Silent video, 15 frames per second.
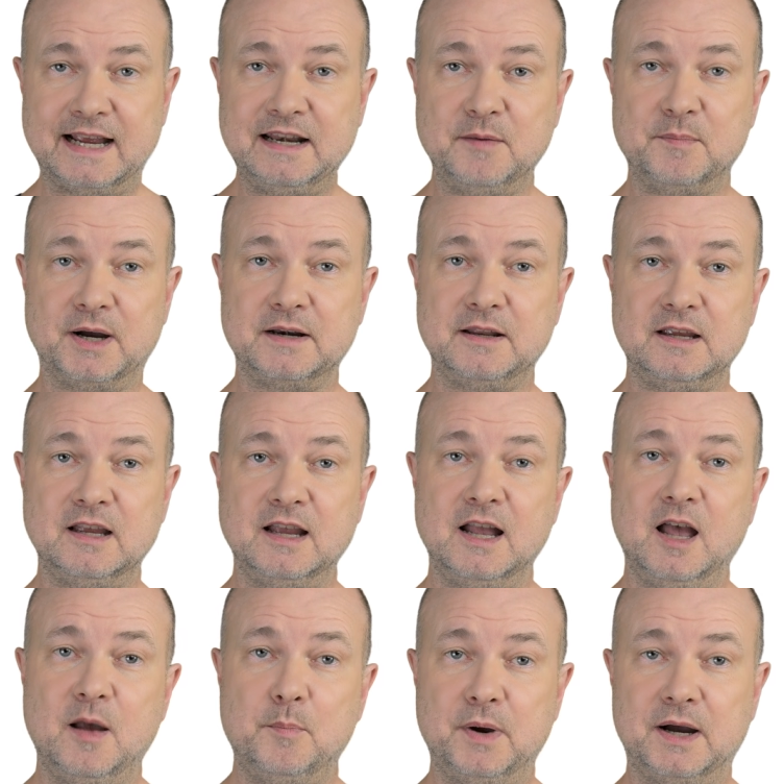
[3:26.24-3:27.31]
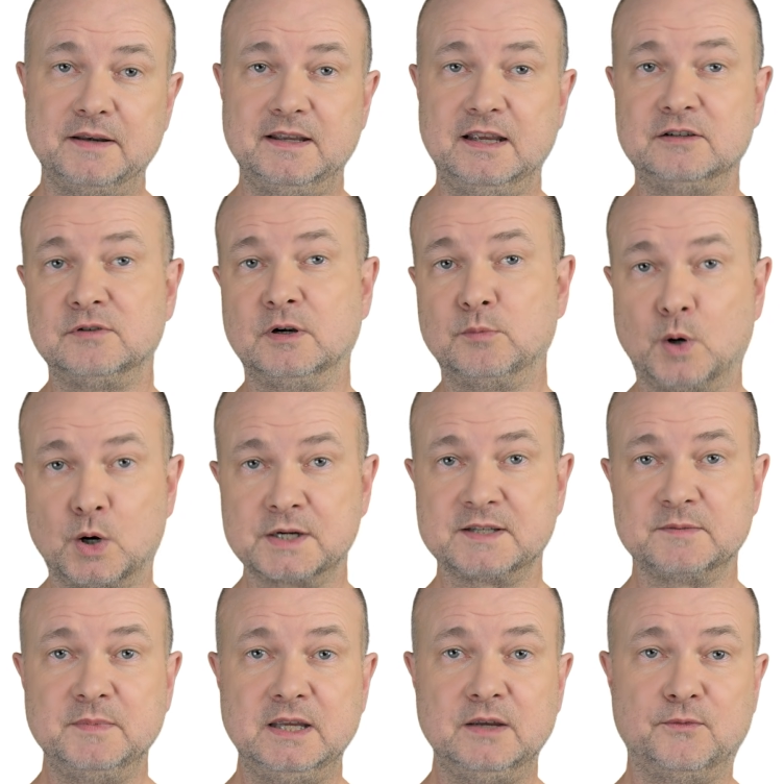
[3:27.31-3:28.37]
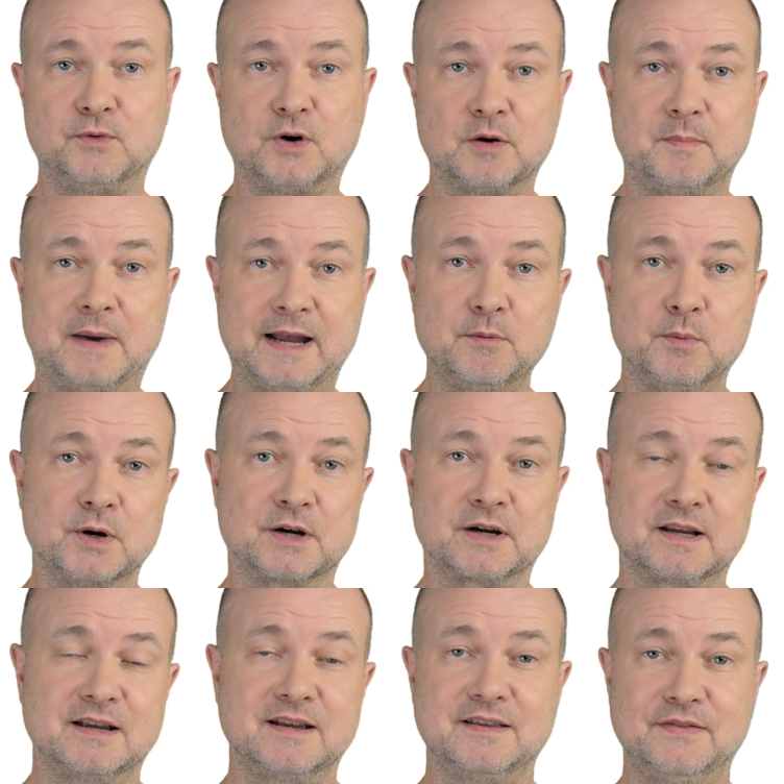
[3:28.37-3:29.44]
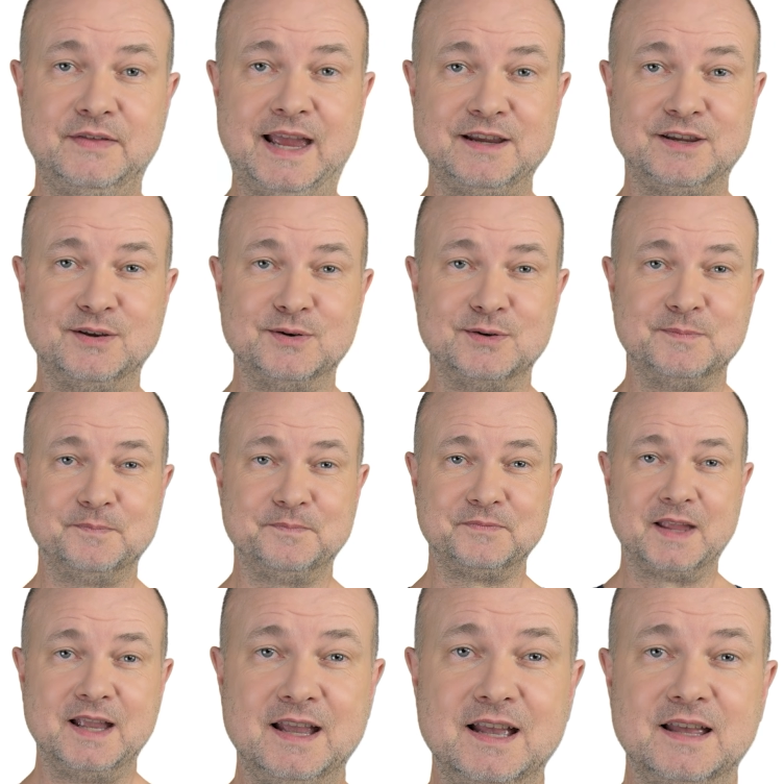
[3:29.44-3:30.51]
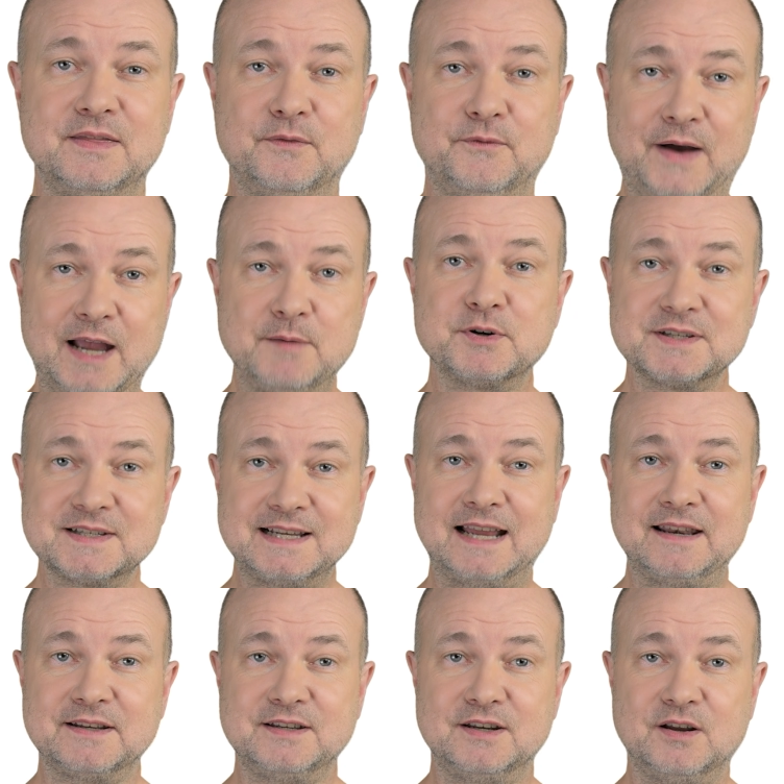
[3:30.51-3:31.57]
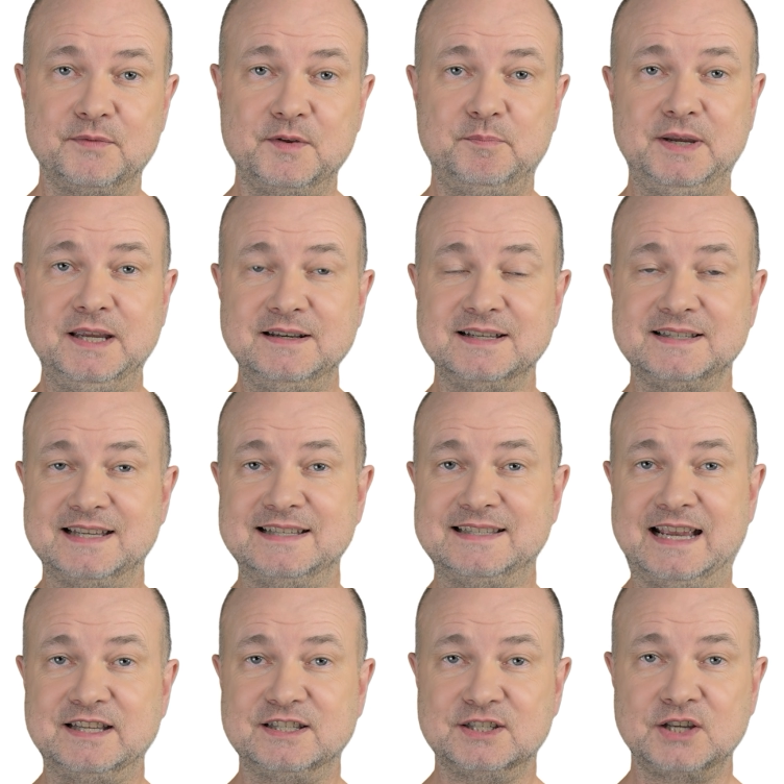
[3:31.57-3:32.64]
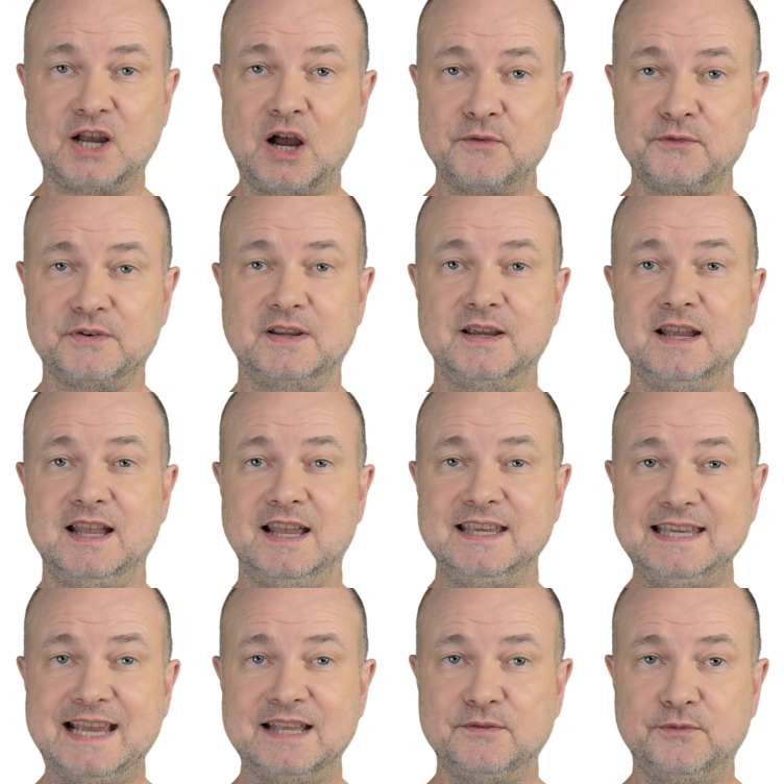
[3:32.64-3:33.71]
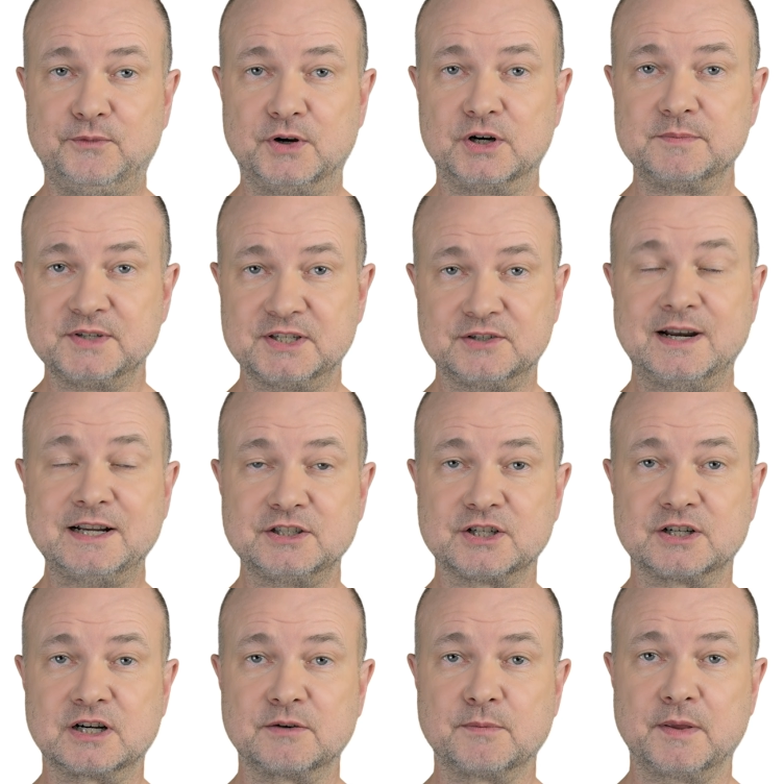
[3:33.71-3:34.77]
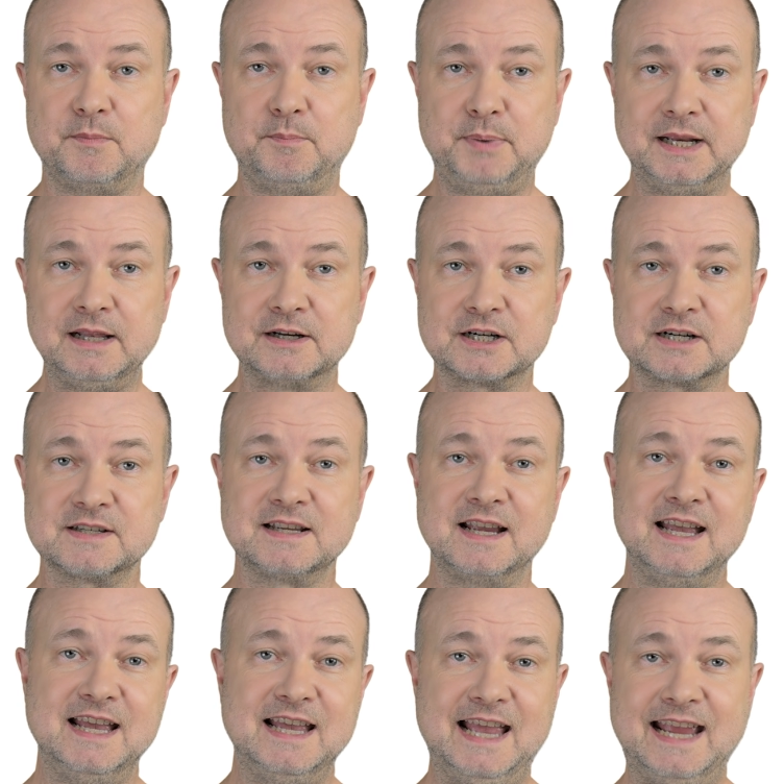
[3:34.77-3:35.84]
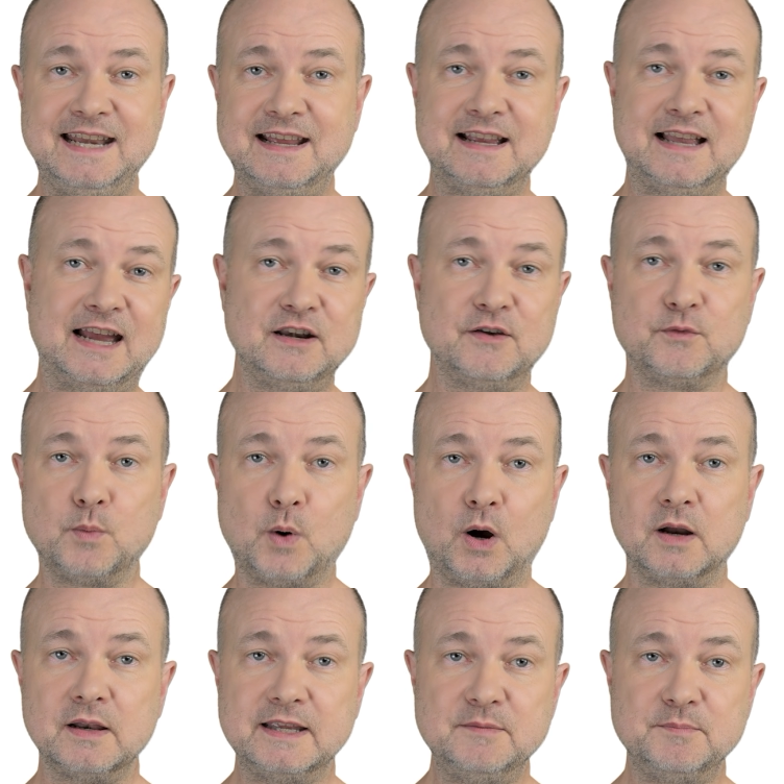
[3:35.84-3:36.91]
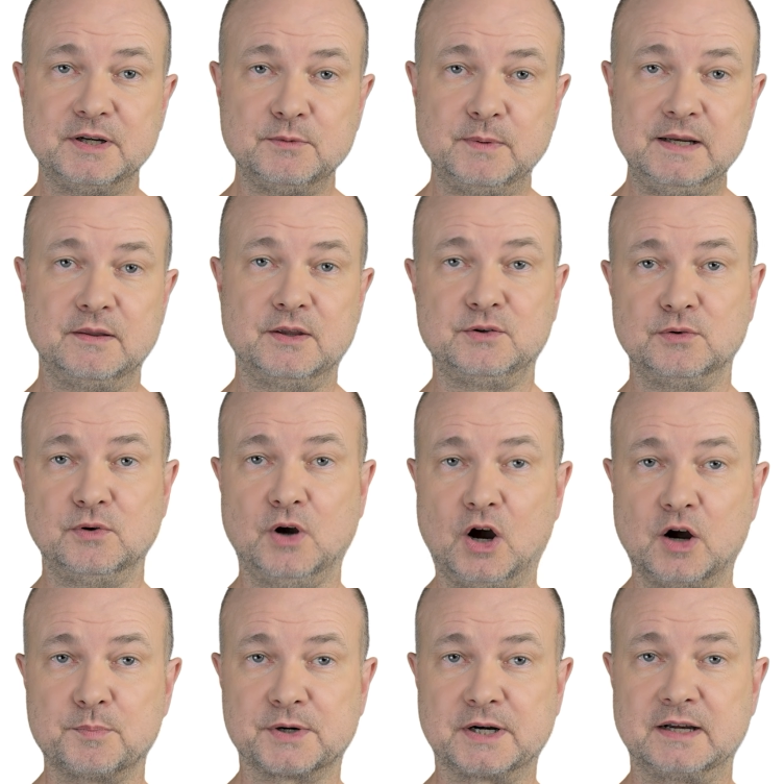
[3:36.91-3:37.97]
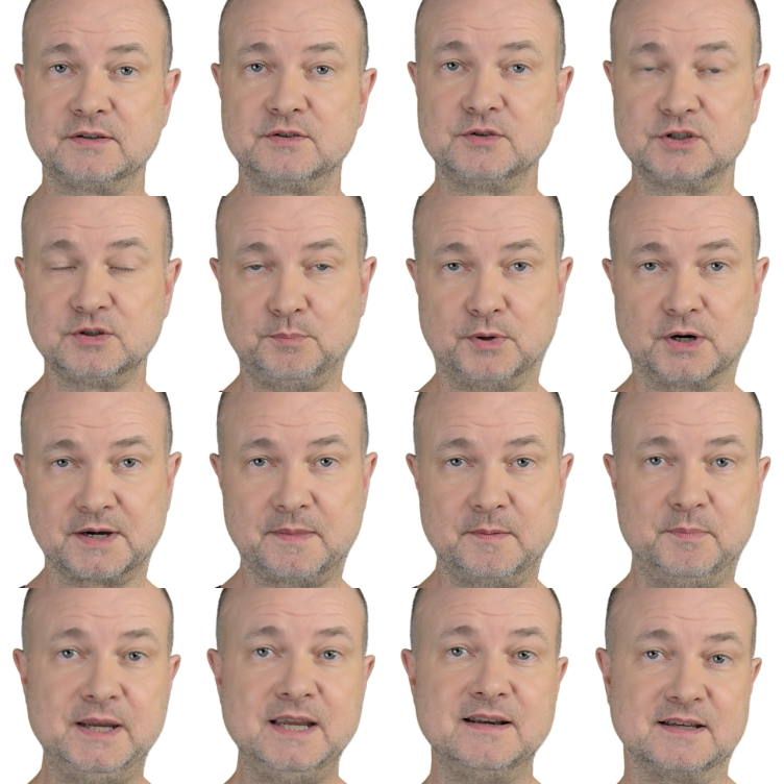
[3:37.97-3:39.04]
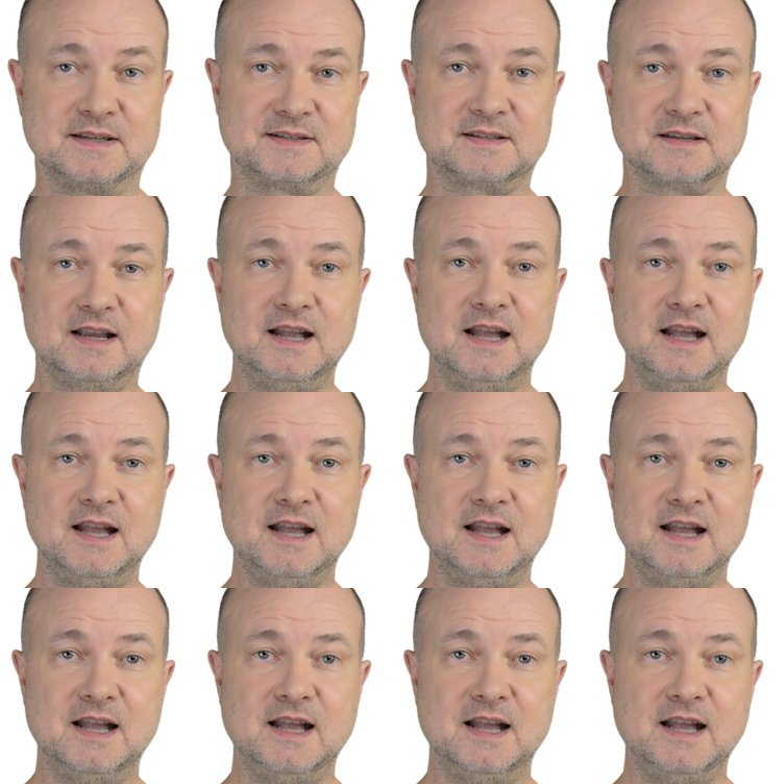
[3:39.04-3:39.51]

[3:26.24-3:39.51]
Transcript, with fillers: anybody, but it rewards me for my work. Thank you. The fibroskeleton of the penis is a soft, yet firm structure with pillars and a kind of wall in between the two corpora to support the penis.